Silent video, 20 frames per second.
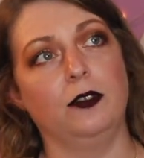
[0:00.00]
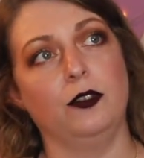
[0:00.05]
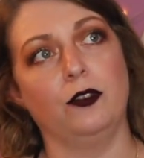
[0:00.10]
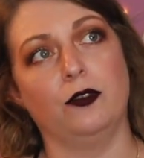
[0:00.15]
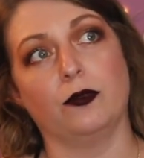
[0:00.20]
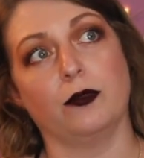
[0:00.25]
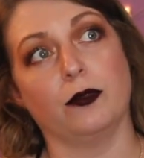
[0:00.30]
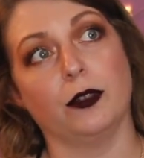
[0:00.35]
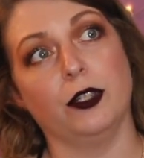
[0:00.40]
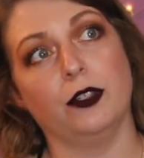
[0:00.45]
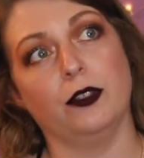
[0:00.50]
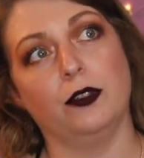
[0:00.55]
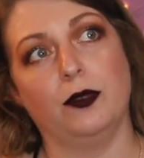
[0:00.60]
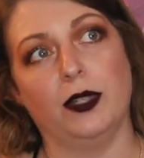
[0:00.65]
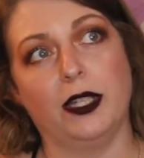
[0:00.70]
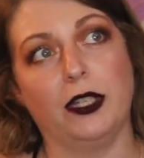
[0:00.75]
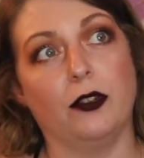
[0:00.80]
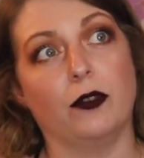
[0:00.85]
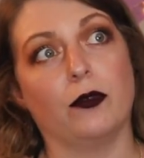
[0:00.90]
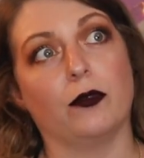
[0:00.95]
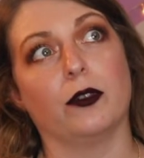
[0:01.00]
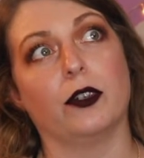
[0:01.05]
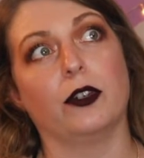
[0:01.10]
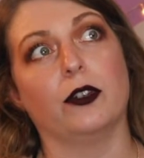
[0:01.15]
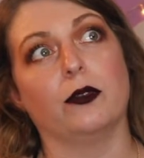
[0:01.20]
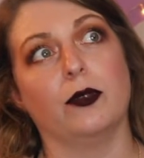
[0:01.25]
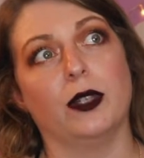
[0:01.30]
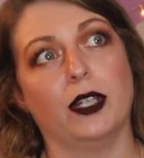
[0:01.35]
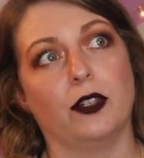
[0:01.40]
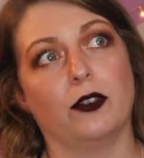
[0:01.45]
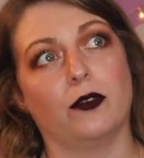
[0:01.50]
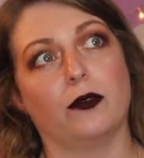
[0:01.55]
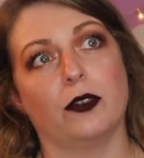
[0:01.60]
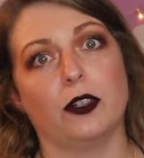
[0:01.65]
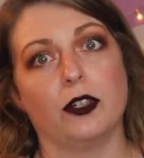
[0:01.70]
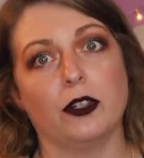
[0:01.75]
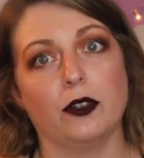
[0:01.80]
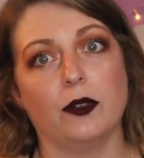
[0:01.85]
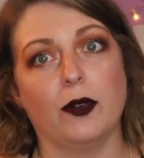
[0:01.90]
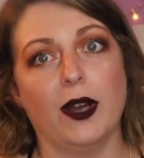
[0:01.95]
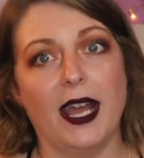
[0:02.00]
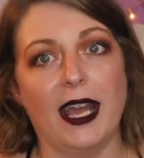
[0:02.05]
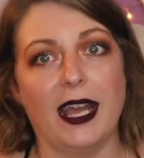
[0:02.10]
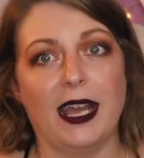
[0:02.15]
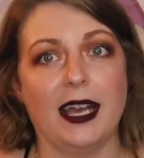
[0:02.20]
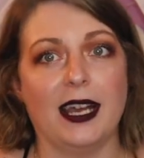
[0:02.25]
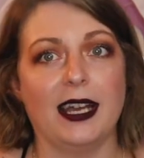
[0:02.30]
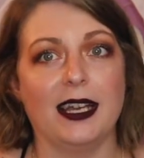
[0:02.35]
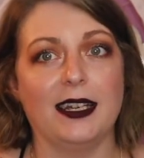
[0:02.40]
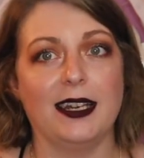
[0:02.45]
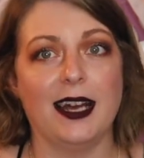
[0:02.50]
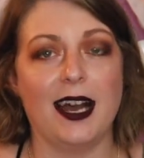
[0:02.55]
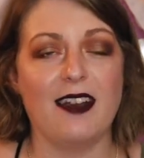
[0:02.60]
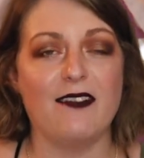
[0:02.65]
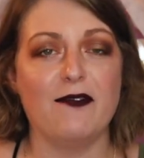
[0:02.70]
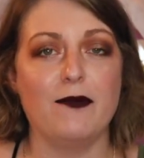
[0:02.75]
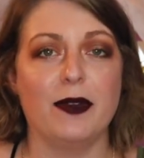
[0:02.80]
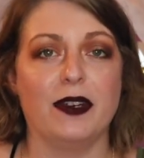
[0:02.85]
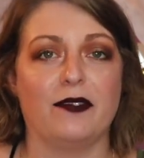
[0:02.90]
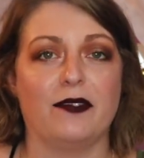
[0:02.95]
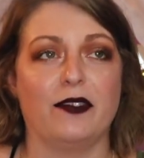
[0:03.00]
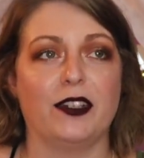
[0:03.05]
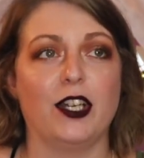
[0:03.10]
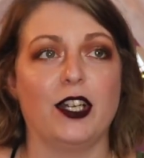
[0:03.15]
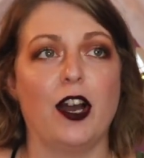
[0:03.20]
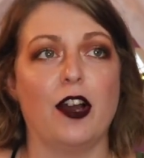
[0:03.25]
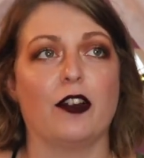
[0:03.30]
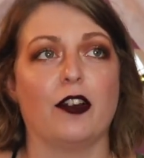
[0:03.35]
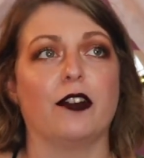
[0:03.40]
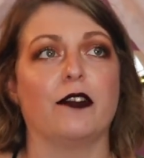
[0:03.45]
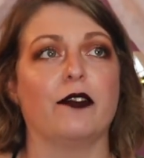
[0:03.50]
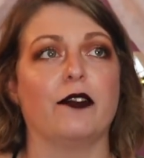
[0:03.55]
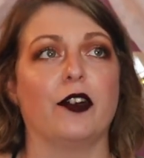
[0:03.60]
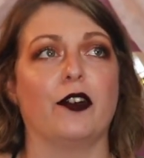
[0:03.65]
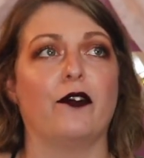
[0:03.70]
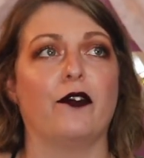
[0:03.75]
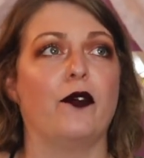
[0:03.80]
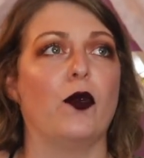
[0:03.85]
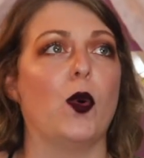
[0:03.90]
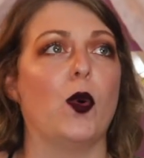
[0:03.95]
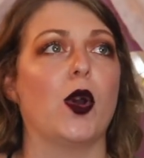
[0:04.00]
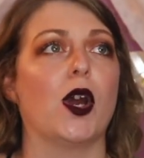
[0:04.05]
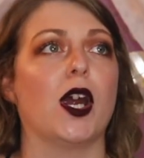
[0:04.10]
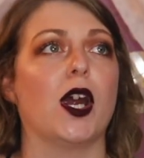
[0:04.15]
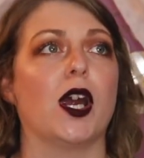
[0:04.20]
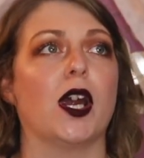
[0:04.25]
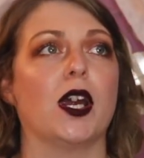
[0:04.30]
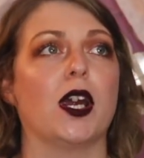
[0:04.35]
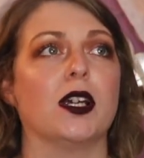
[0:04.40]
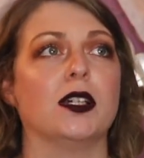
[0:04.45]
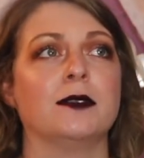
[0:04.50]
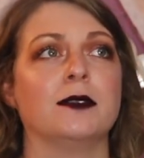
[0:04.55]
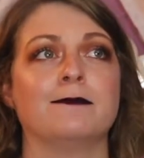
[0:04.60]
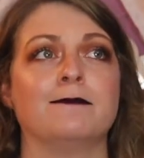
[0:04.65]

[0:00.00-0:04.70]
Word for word: grew and grew and grew, and I've been a photographer for